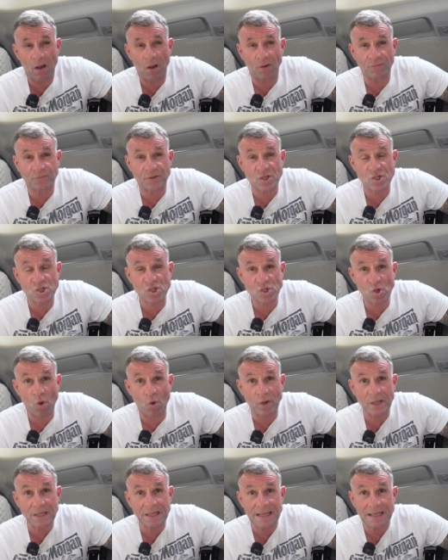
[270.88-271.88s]
I've
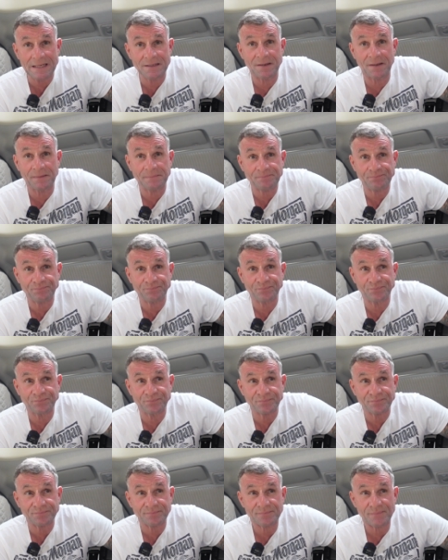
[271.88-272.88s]
decided,
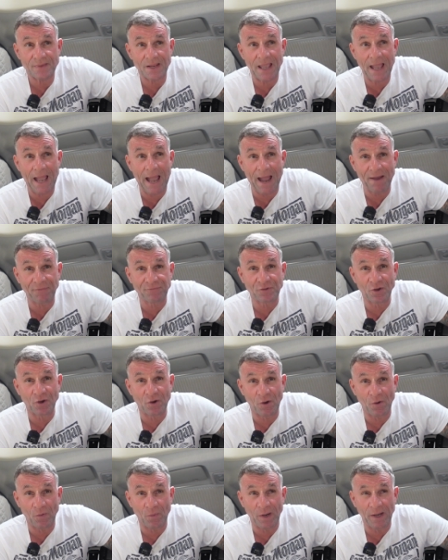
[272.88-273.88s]

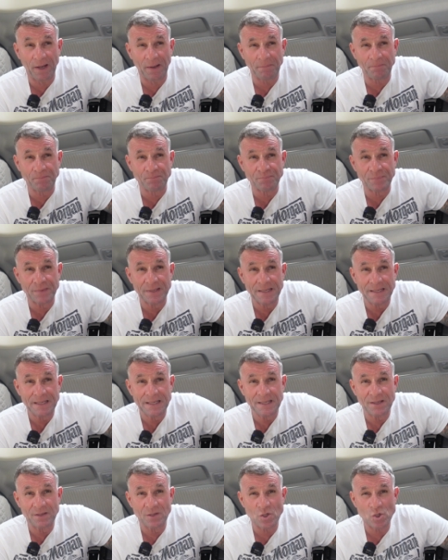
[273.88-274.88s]
after
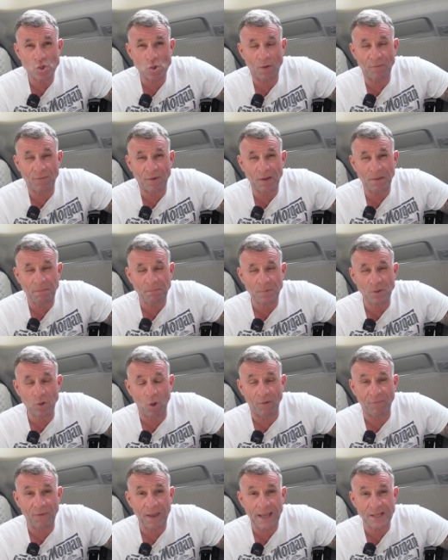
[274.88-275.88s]
sort of a
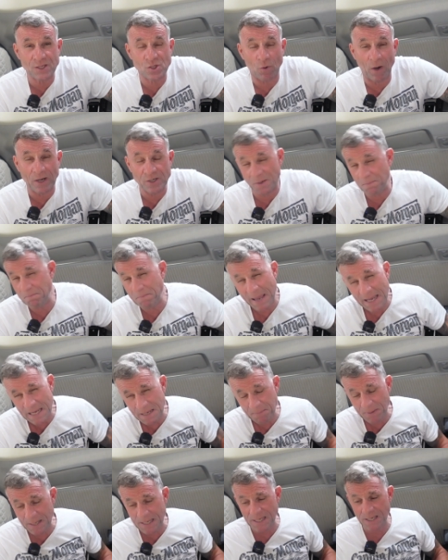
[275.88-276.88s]
lot of head scratching,
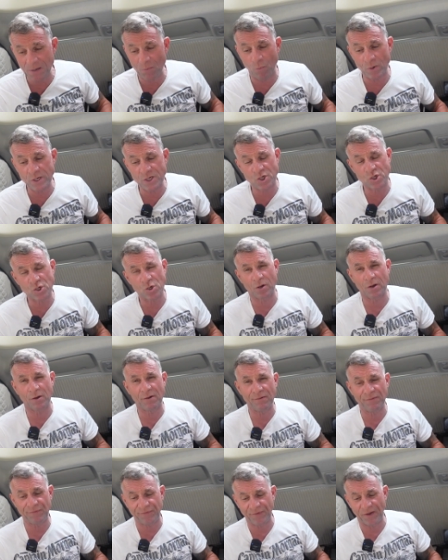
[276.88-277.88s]
maybe we should
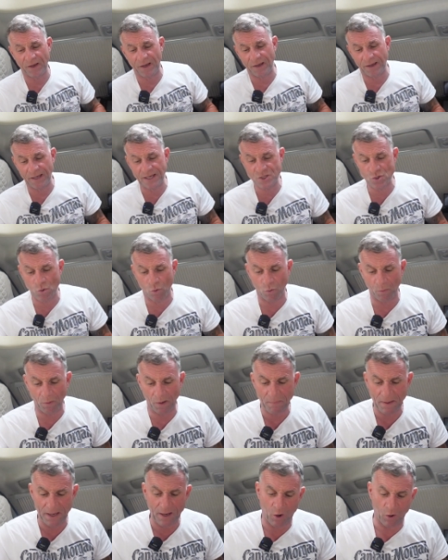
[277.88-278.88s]
have, it's all
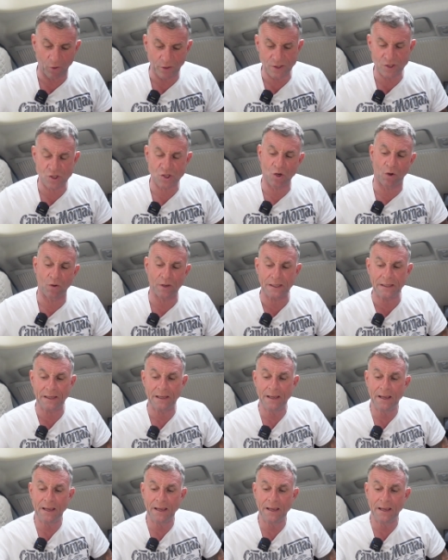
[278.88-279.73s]
a bit hindsight,